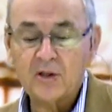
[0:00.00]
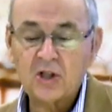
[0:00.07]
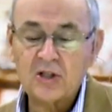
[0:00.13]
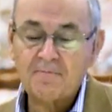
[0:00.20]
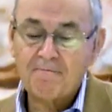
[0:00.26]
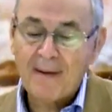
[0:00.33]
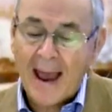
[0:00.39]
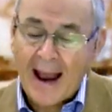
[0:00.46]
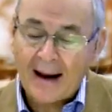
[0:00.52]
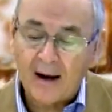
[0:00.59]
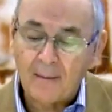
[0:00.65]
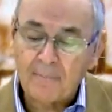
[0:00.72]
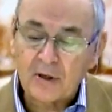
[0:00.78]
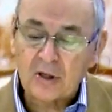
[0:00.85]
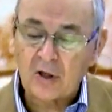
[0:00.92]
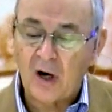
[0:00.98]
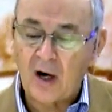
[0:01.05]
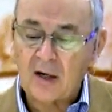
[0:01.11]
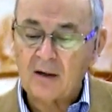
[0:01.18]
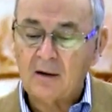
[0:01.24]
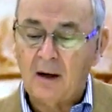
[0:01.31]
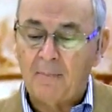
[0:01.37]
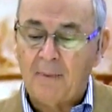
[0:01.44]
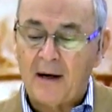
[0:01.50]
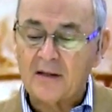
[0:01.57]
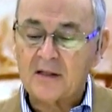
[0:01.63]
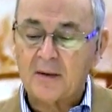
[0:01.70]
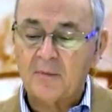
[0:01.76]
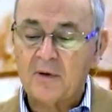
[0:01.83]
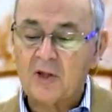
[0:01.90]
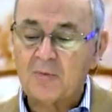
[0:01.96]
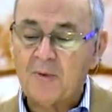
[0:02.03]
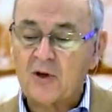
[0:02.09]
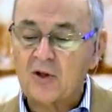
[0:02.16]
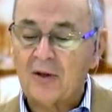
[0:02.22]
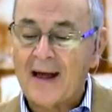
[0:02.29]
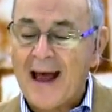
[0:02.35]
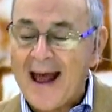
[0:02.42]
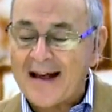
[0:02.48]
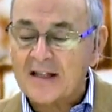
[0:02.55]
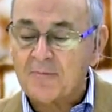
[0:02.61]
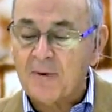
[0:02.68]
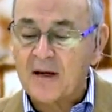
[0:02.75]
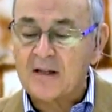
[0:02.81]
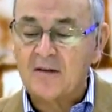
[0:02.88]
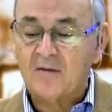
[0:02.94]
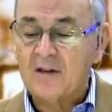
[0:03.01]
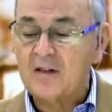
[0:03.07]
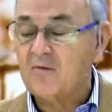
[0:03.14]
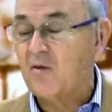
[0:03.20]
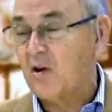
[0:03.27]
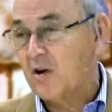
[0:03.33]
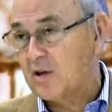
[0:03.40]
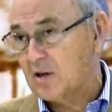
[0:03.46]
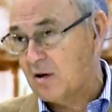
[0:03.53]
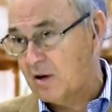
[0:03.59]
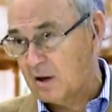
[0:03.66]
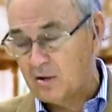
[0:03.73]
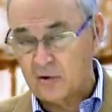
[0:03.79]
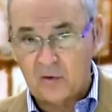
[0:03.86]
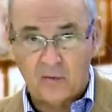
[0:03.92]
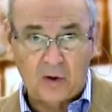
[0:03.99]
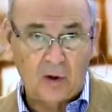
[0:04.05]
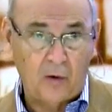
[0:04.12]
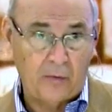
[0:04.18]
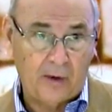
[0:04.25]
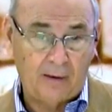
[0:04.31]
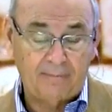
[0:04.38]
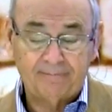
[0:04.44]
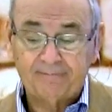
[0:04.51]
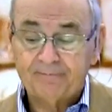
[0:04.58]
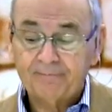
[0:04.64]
Let's just back up and talk about some of the special aspects of these various articles of clothing.